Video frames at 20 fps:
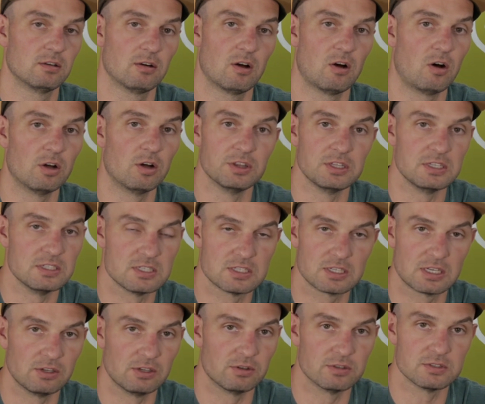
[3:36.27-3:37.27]
all these
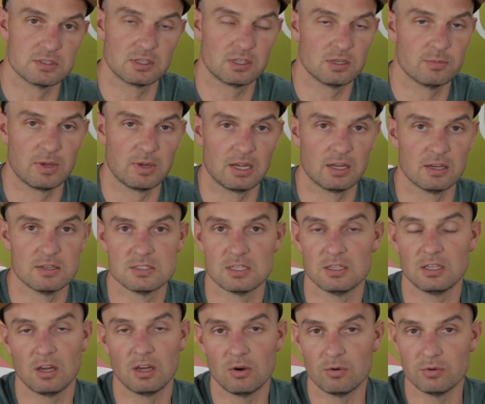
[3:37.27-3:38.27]
skills and commands
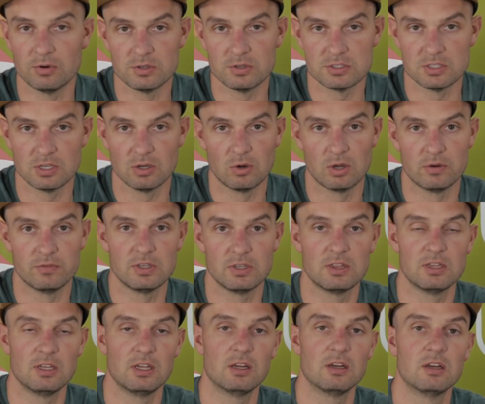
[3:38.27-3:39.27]
and the owners know
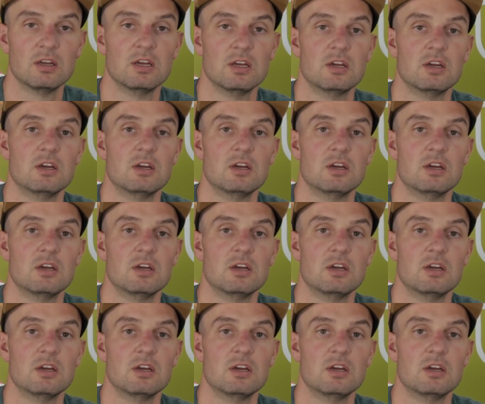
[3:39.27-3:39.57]
everything.